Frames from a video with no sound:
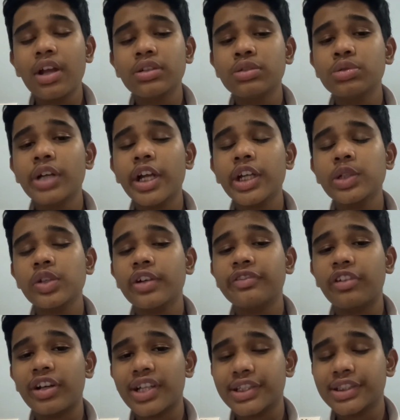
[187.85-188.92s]
her to a
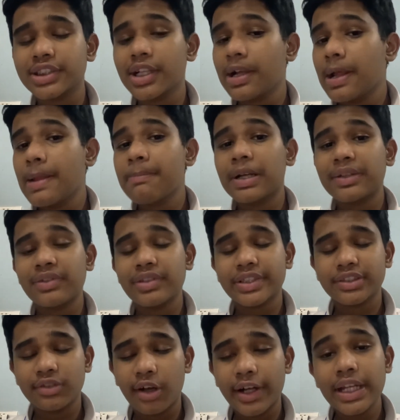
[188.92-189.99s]
forest, but was
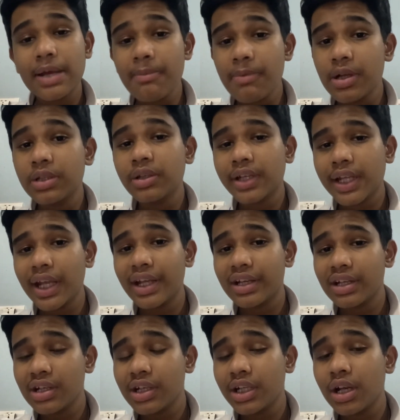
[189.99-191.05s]
not able to kill a
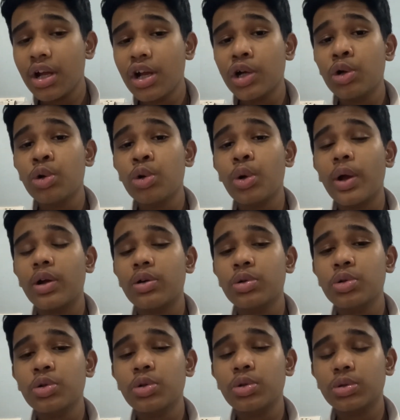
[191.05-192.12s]
girl
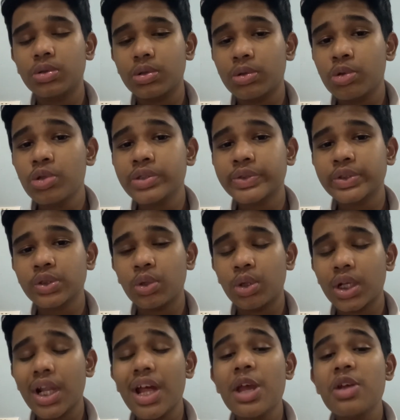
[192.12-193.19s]
whose soul
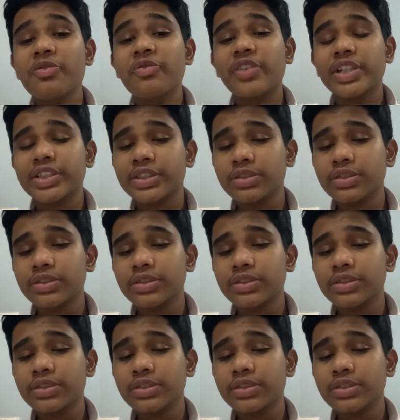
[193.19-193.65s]
was